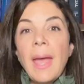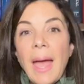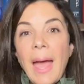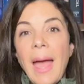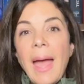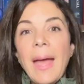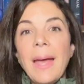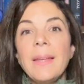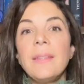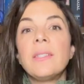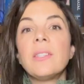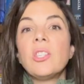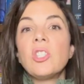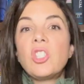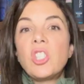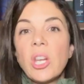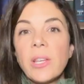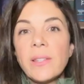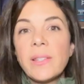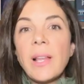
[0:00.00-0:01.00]
And
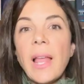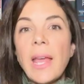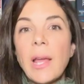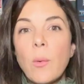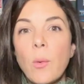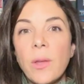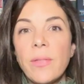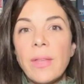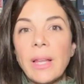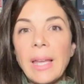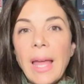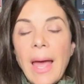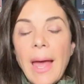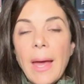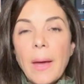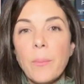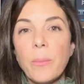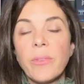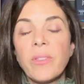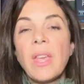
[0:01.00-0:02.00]
just like with the
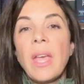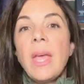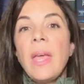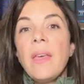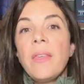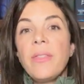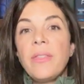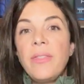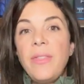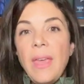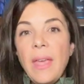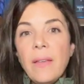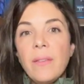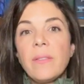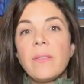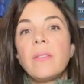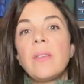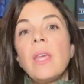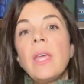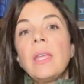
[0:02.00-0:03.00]
lambs,
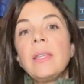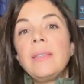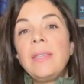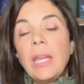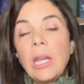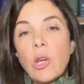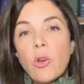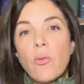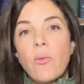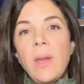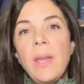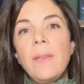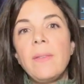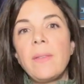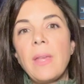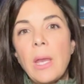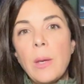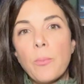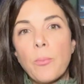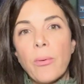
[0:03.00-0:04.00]
this
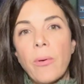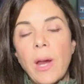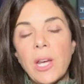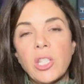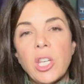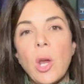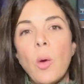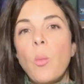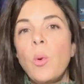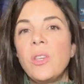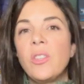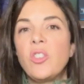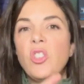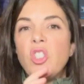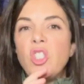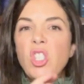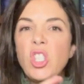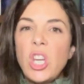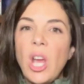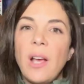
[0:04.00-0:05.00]
decrease in pressure
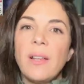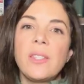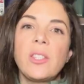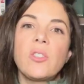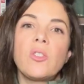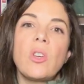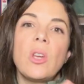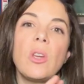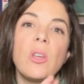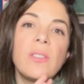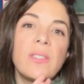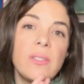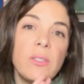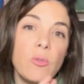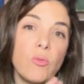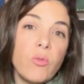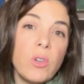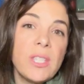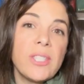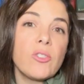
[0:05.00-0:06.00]
was just
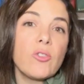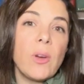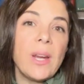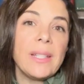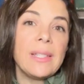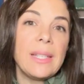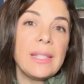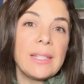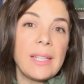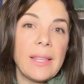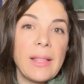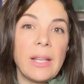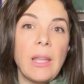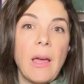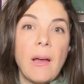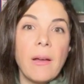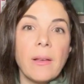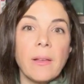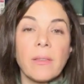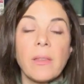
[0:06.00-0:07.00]
restricted to the
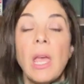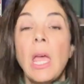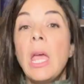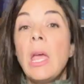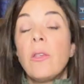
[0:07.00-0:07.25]
lungs.